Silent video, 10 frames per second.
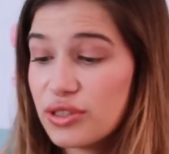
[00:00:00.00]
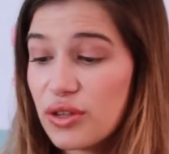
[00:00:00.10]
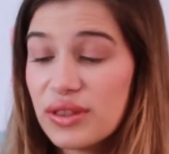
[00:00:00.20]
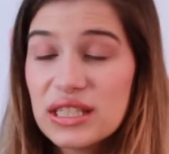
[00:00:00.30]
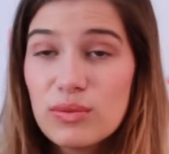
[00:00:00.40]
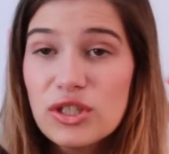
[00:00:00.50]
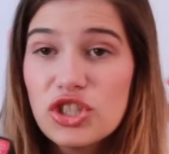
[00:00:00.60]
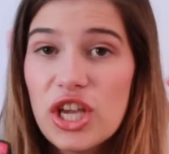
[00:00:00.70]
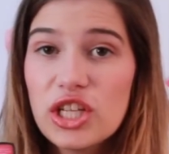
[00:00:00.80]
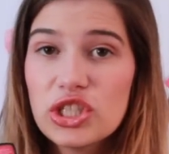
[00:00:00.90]
So this one
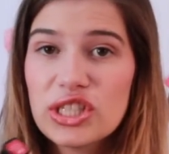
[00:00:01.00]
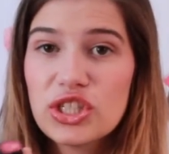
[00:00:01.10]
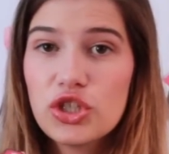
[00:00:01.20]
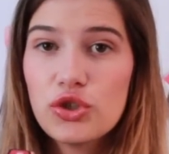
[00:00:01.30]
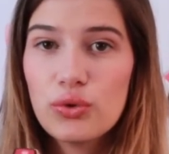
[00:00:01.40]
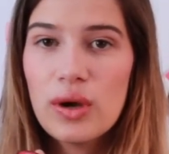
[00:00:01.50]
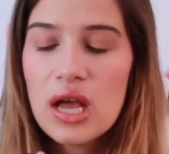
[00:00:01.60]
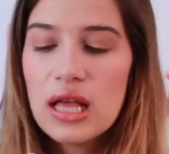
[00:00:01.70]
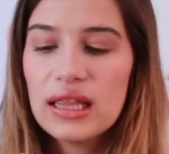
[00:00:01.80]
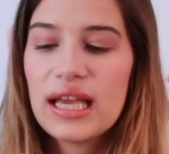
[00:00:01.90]
changes to
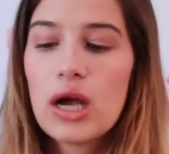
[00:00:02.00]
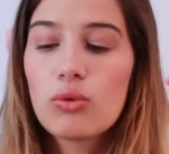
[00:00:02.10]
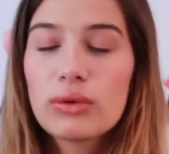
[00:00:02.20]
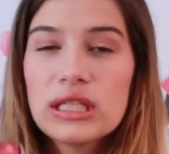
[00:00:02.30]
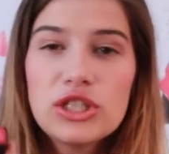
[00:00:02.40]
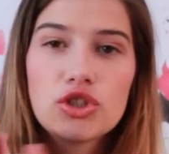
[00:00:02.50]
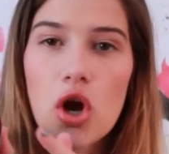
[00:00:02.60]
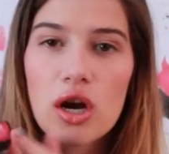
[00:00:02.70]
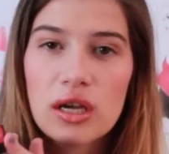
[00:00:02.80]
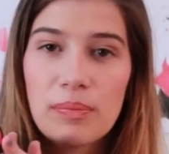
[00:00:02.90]
like a really
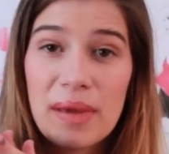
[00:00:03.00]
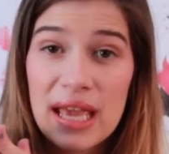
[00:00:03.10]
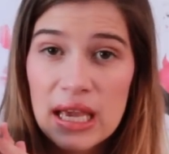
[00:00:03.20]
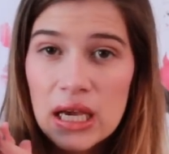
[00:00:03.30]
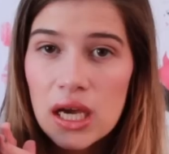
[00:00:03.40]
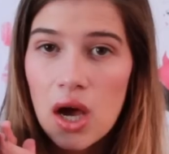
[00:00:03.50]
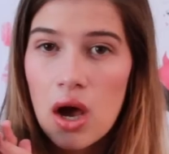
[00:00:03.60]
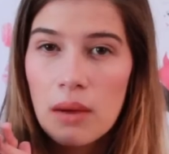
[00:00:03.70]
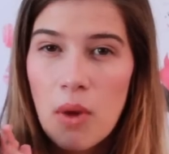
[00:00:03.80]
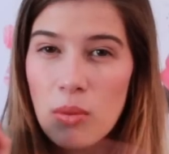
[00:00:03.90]
dark pink,
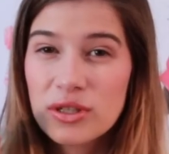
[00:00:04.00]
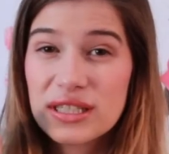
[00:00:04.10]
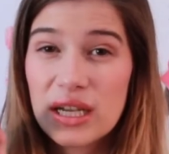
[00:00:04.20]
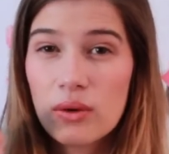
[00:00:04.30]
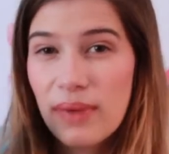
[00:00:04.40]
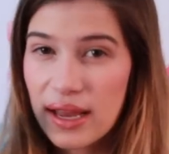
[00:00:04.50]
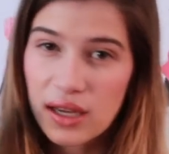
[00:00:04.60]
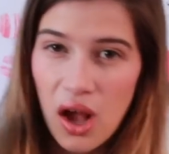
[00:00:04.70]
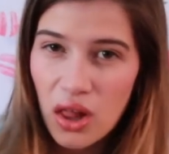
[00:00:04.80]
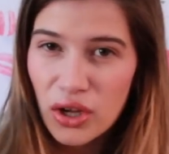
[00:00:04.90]
almost like a
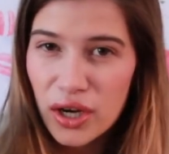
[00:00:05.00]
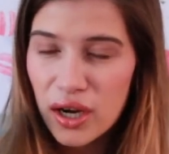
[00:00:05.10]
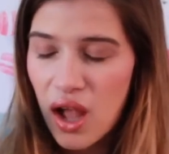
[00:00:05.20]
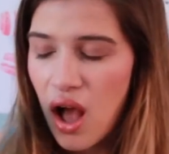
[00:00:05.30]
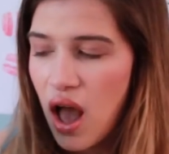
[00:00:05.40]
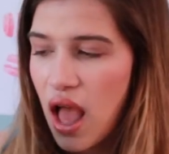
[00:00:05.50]
red color,